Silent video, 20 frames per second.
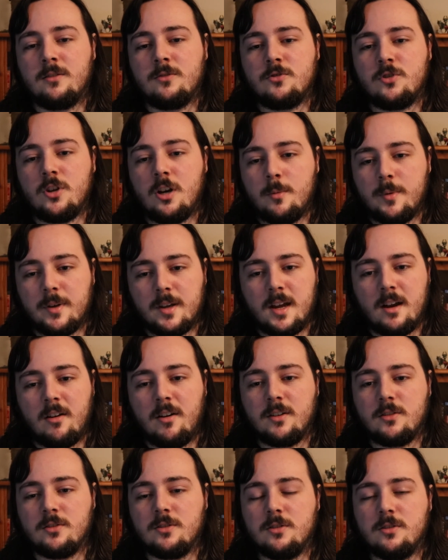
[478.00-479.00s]
Charming
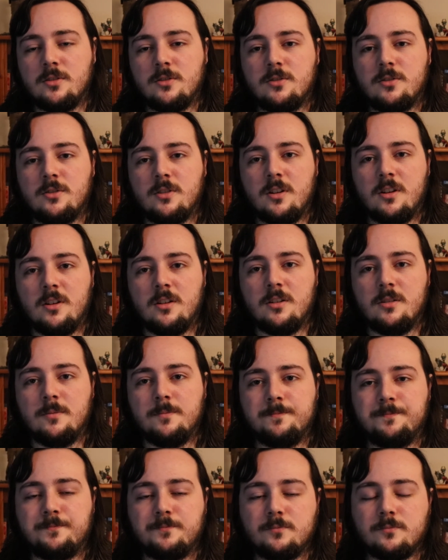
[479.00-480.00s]
characters,
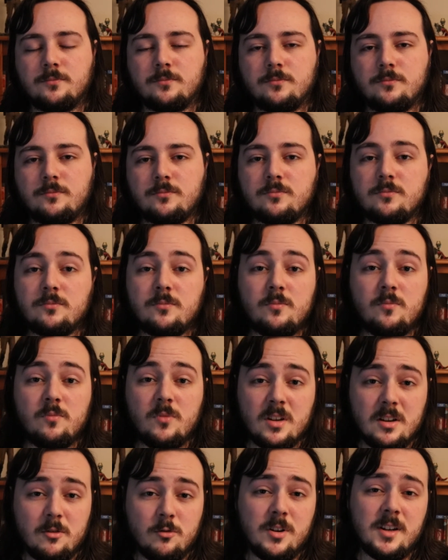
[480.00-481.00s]

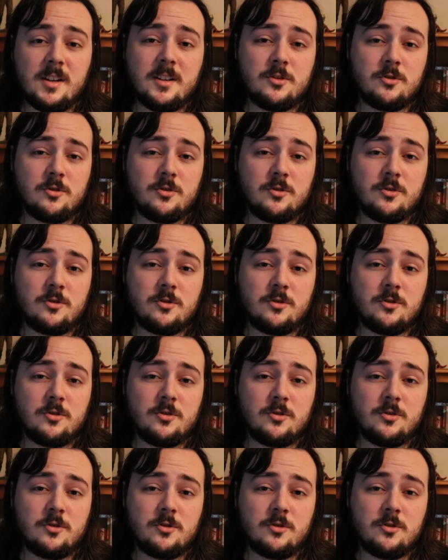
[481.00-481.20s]
a really